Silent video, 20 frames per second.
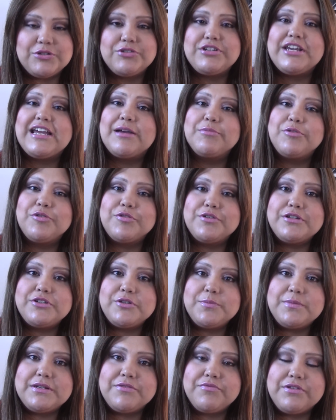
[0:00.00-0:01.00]
Today I'm going
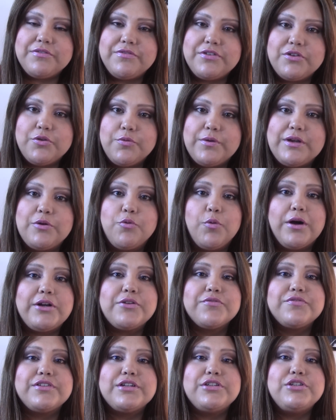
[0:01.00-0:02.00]
to be reviewing one
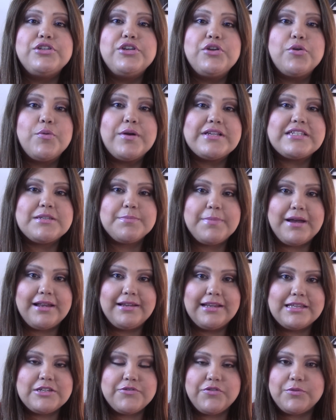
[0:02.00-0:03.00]
of the newest
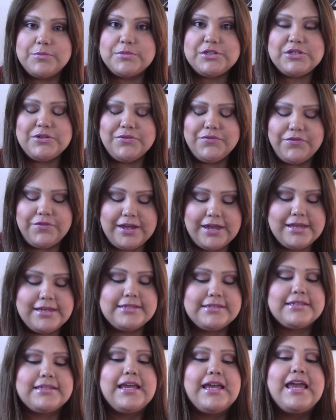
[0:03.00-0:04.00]
palettes from Too
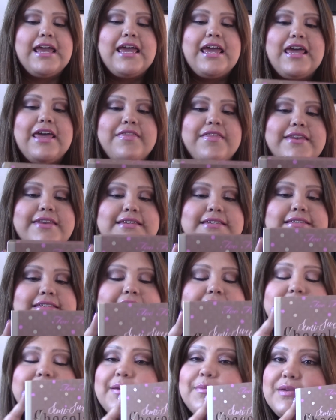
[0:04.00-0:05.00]
Faced and that is
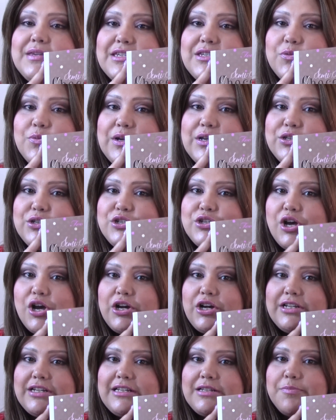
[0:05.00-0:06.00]
the Semi-Sweet
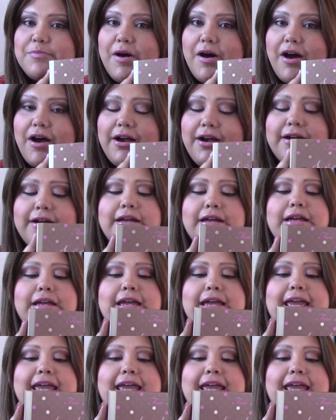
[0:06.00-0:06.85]
Chocolate Bar